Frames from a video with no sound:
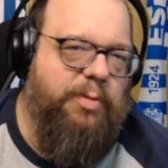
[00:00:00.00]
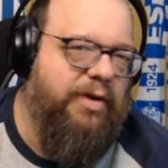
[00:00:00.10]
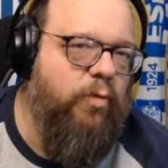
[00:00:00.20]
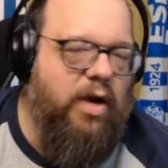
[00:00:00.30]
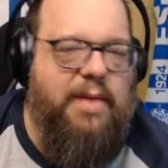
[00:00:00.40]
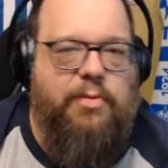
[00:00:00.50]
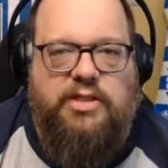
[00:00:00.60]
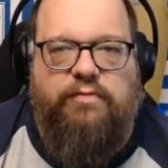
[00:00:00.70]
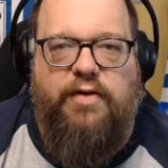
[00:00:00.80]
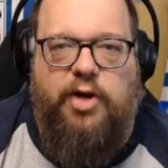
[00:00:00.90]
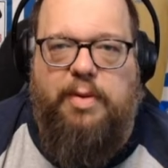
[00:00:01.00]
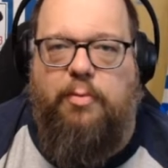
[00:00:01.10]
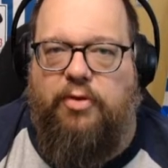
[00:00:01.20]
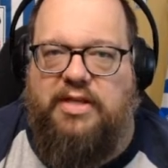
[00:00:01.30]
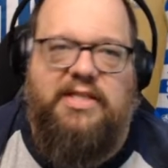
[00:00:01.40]
But if we're able to funnel
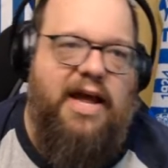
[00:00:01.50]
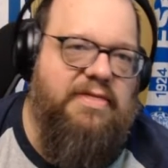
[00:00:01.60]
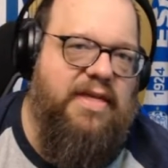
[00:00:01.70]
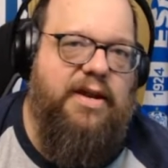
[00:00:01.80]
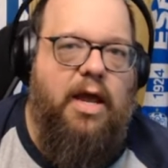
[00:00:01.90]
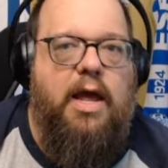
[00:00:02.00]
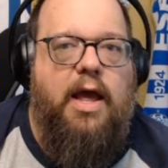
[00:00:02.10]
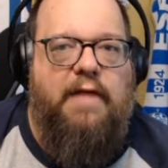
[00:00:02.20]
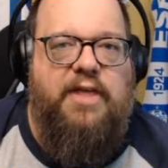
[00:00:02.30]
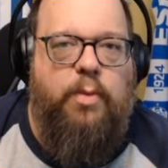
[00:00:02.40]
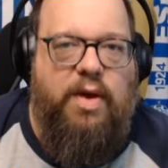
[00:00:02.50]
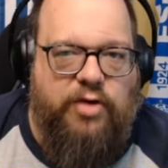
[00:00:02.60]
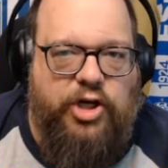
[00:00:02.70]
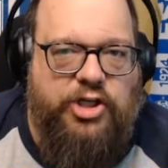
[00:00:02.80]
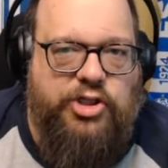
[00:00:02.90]
people inside, then I think we have a
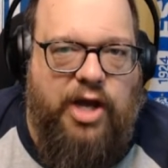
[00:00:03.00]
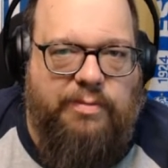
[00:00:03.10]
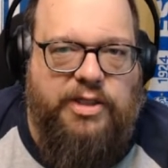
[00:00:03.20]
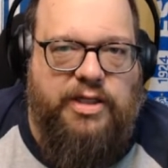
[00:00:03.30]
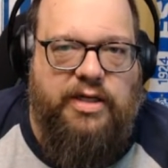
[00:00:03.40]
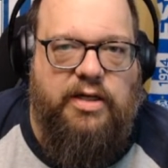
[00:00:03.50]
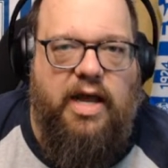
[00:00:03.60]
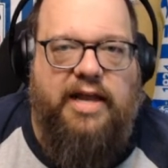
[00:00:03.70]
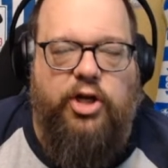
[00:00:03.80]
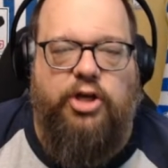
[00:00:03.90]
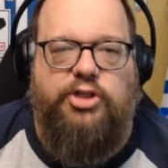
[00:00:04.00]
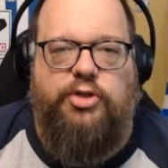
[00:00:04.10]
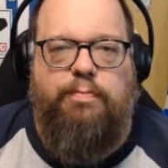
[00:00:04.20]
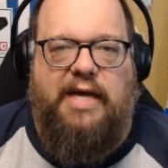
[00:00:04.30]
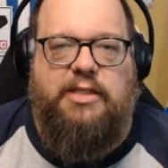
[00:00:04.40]
good job and good
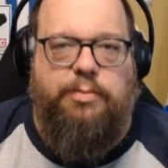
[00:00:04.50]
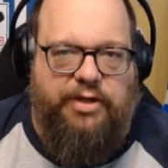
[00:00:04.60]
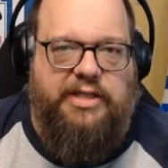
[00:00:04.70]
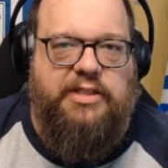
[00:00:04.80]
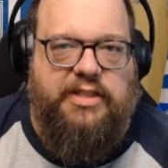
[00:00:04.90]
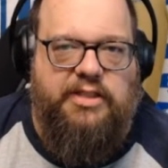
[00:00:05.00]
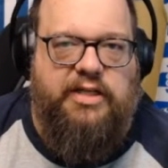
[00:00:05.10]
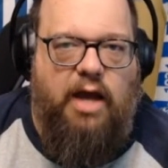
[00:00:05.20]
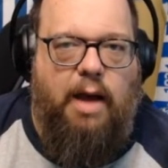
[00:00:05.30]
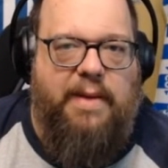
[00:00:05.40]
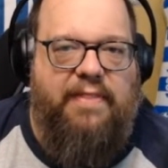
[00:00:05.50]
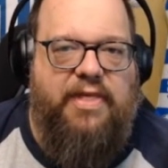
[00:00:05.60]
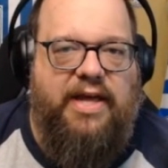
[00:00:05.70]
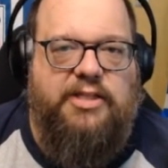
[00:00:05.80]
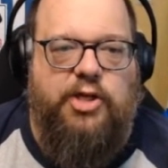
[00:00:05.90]
possibilities to combat
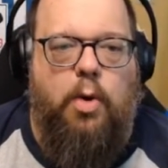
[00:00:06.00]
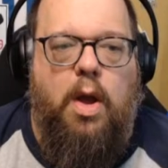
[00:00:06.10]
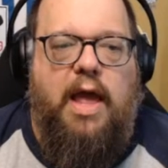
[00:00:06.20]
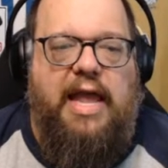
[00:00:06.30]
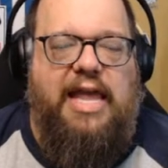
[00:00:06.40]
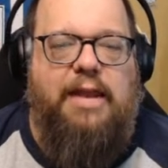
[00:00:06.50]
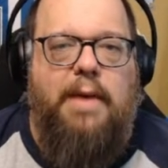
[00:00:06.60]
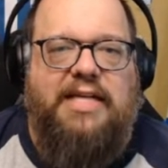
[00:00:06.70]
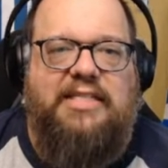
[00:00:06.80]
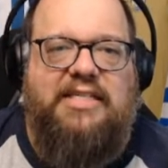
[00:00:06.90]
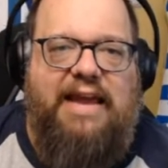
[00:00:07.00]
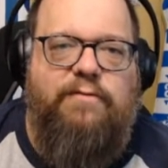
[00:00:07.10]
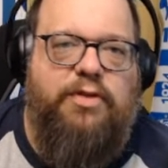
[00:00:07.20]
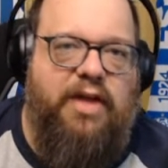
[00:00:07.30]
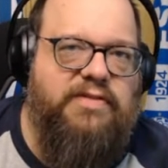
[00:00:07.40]
that. So in my save
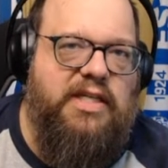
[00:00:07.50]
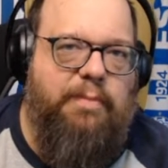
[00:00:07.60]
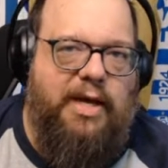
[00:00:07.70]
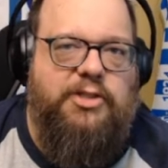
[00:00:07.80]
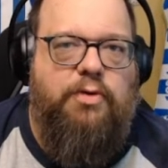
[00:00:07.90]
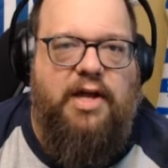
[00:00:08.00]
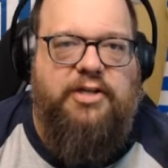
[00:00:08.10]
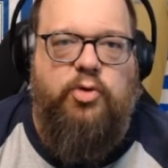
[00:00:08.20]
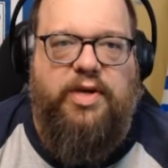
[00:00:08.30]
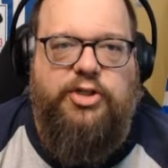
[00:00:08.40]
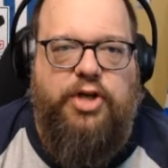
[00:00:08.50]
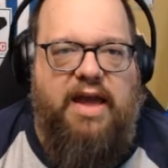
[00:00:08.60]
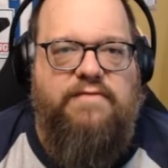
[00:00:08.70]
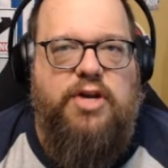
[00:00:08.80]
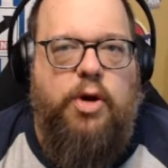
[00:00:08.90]
with FC Basel on Twitch, I
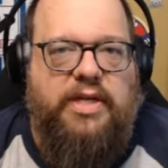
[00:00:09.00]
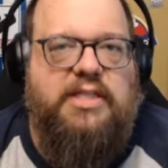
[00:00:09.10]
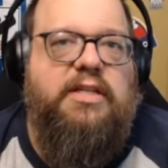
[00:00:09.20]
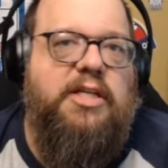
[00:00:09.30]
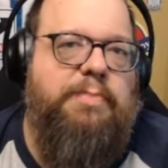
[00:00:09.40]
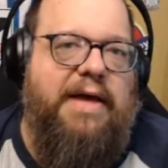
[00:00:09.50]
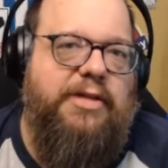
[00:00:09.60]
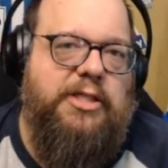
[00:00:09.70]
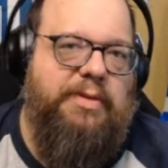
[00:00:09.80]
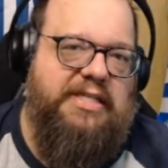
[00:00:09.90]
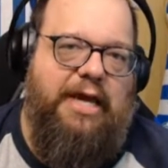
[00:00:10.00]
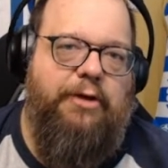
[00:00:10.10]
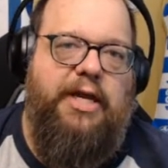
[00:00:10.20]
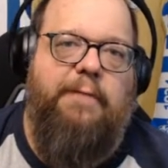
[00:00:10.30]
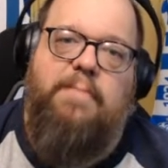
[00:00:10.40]
have noticed this balanced
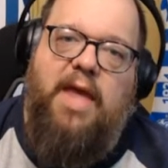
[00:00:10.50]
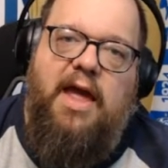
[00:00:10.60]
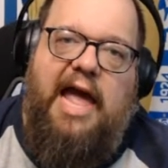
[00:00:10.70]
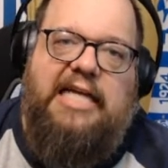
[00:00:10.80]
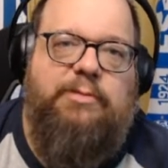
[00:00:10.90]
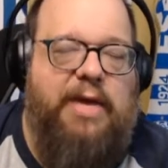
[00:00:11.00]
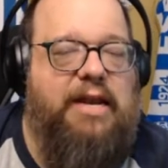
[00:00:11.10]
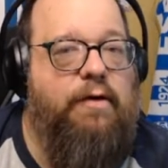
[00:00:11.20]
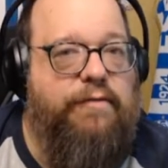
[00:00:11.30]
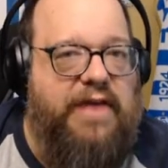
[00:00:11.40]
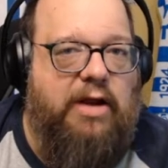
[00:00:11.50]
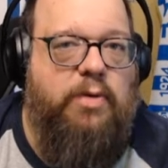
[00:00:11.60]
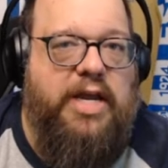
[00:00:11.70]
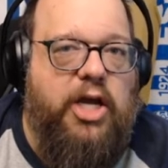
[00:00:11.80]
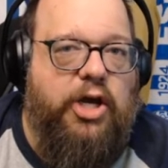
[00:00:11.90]
mentality has been
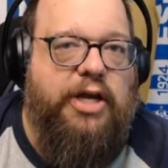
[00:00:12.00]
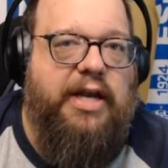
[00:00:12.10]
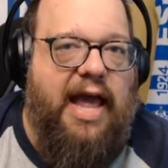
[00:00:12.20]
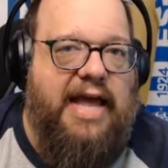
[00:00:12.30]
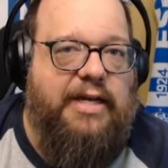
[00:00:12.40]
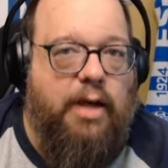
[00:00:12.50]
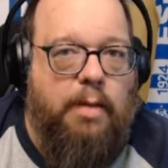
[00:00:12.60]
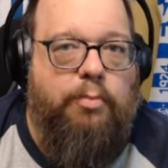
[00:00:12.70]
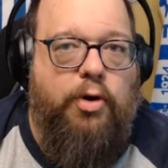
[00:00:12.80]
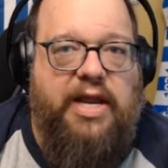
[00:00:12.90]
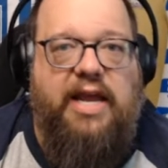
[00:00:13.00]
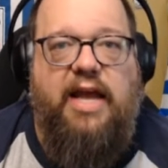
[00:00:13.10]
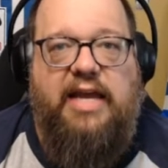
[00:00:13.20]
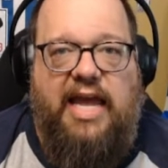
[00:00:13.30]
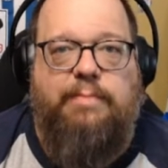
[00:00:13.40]
very good at
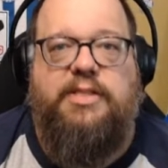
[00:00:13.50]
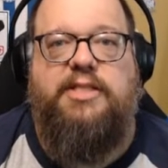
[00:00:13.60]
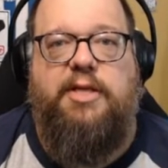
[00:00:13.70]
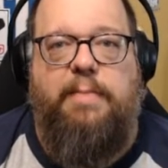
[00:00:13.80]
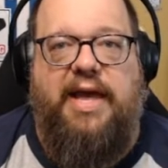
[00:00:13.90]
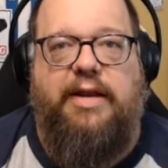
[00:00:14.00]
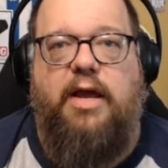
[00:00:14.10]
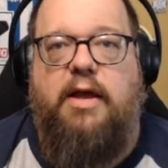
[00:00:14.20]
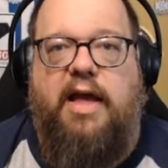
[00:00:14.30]
putting games to bed.